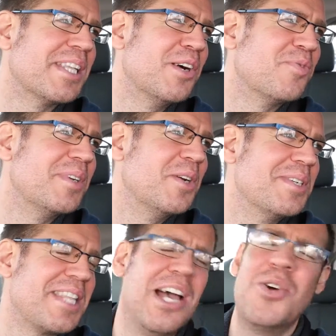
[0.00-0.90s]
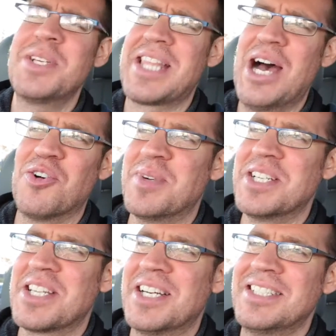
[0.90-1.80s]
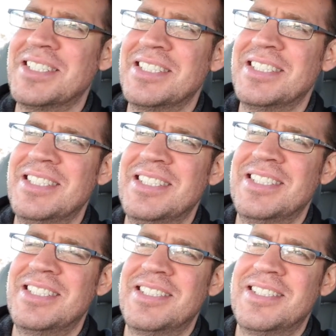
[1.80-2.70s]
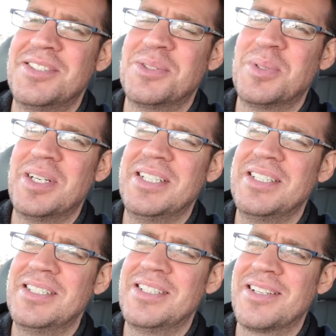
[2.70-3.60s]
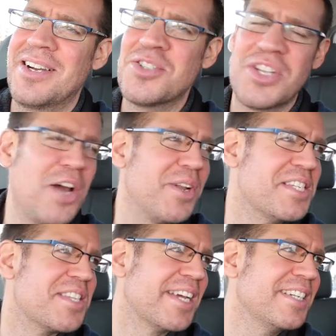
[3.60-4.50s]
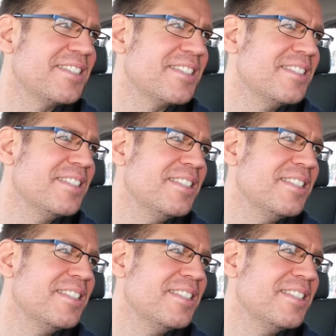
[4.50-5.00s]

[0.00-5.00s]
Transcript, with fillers: is the health minister? Who is the health minister? I don't know. Nor do I. We'll have to used to know these things.